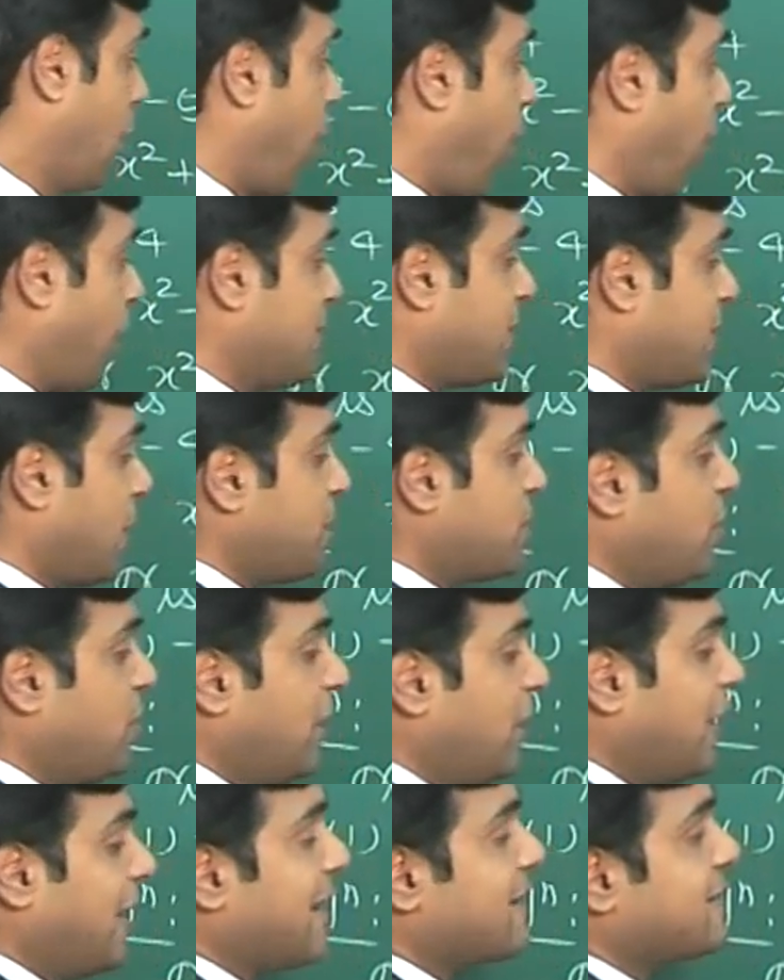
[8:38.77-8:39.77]
On
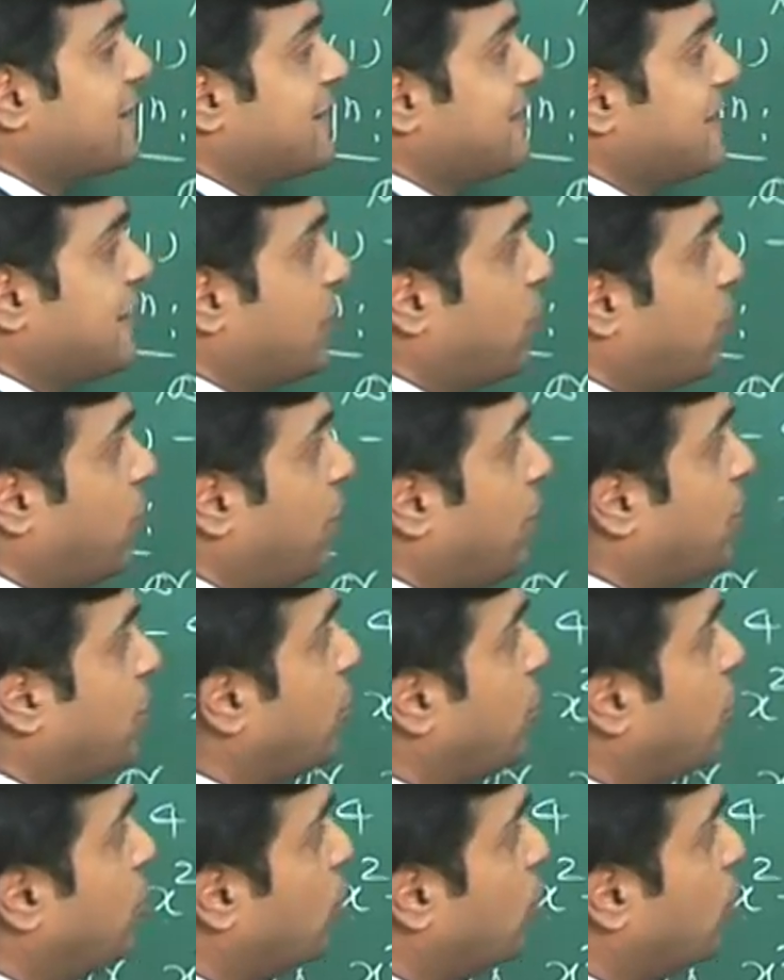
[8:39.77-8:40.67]
substituting x is equal to